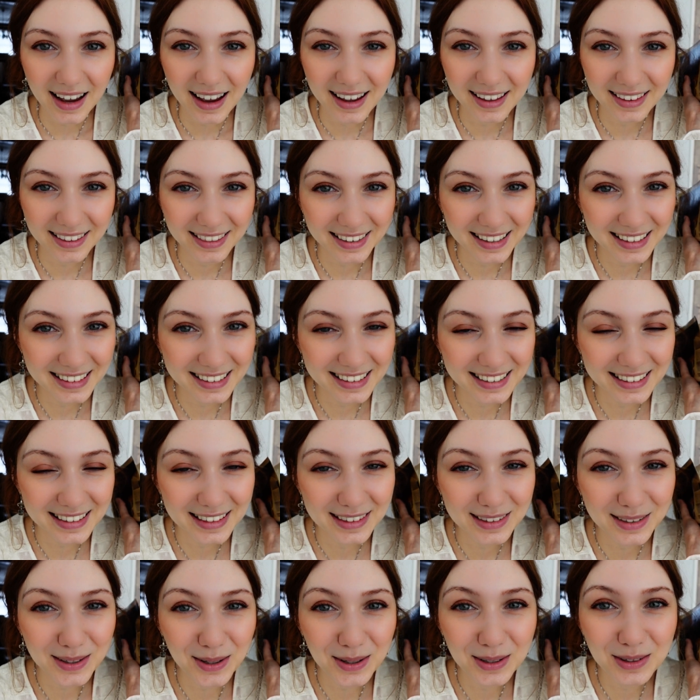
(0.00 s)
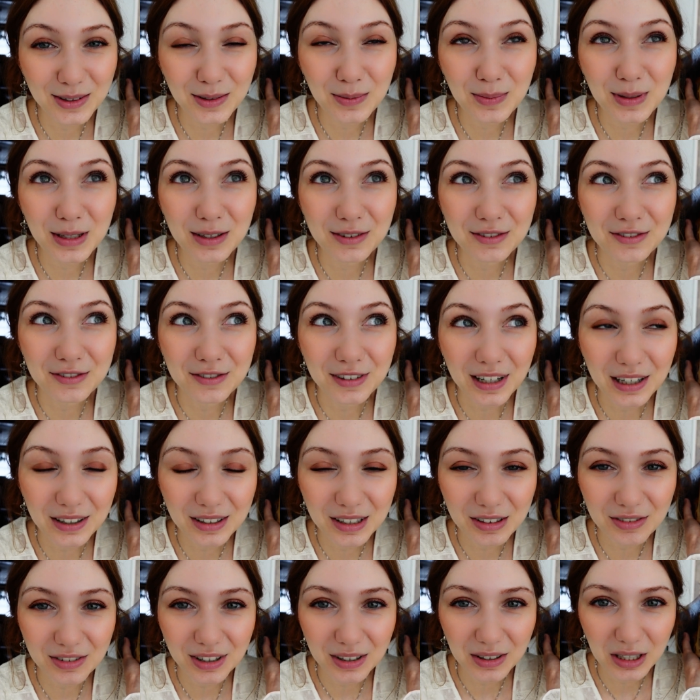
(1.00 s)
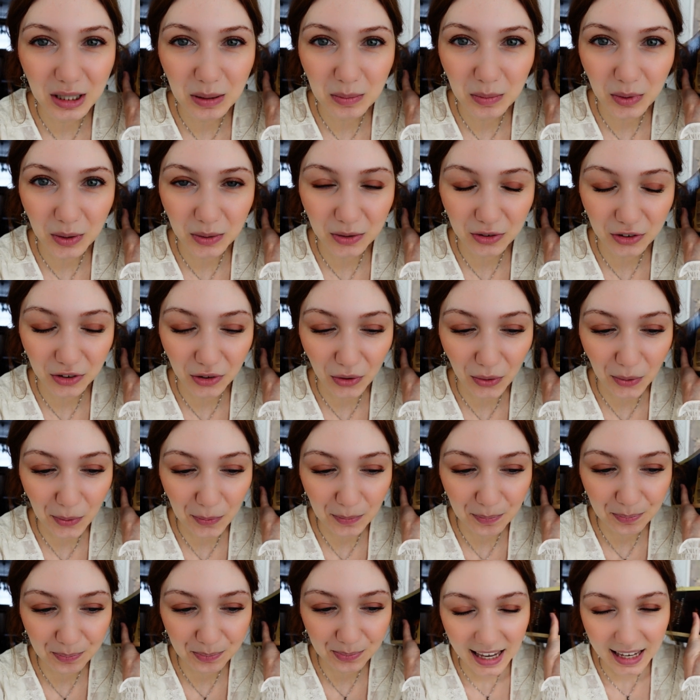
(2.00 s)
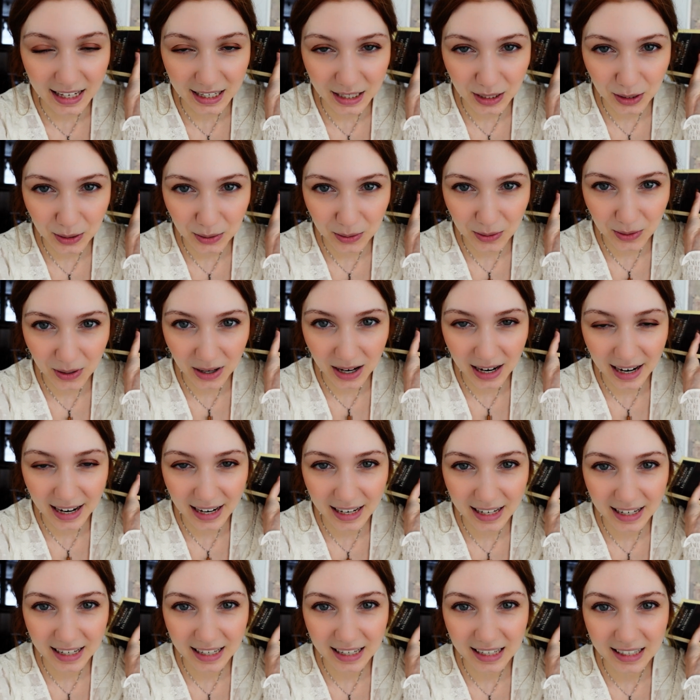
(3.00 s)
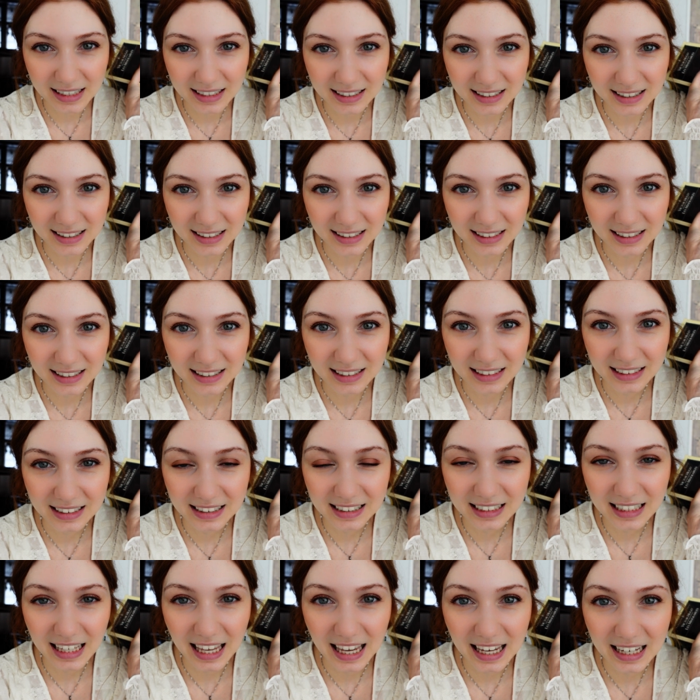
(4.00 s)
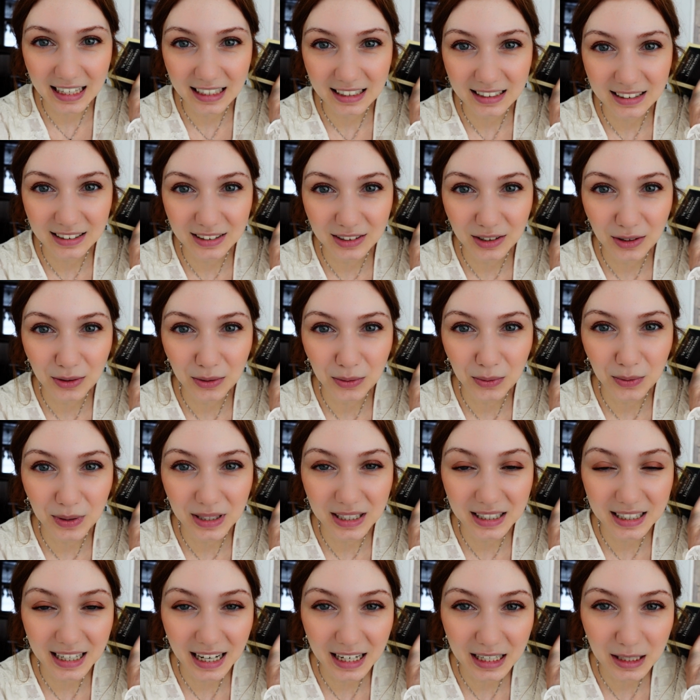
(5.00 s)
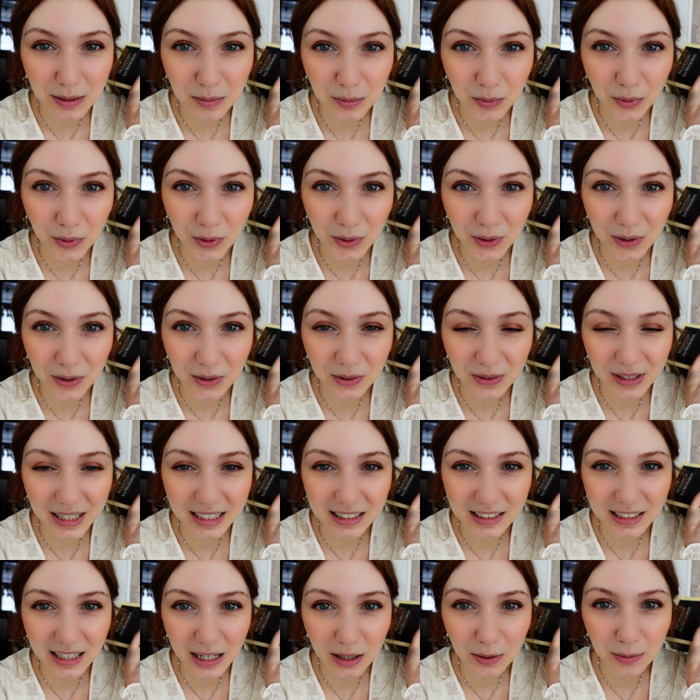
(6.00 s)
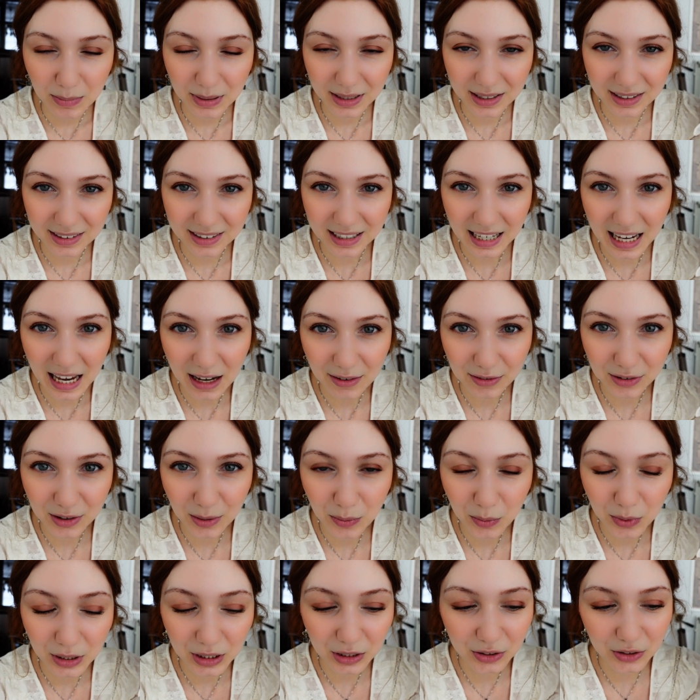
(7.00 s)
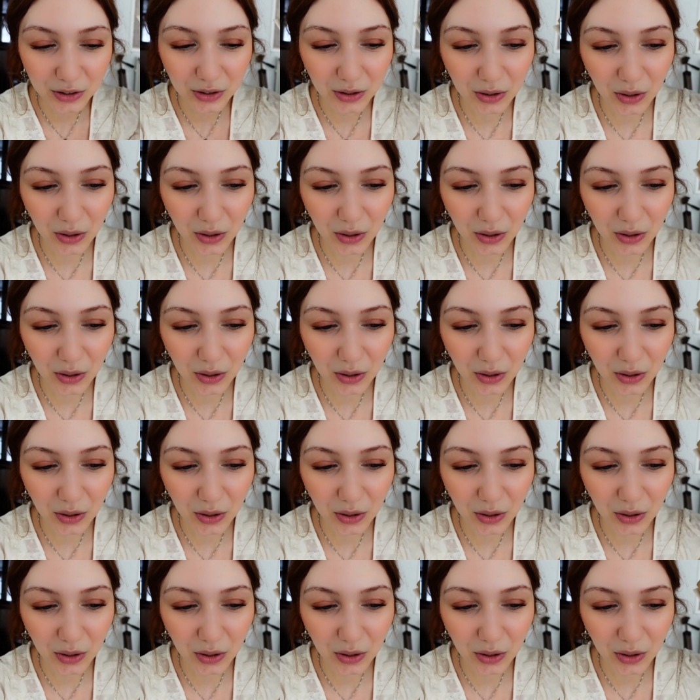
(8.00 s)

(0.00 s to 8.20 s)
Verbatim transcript: I think this is going to be very, very emotional. Anywho, I can't read anymore right now because I have somewhere to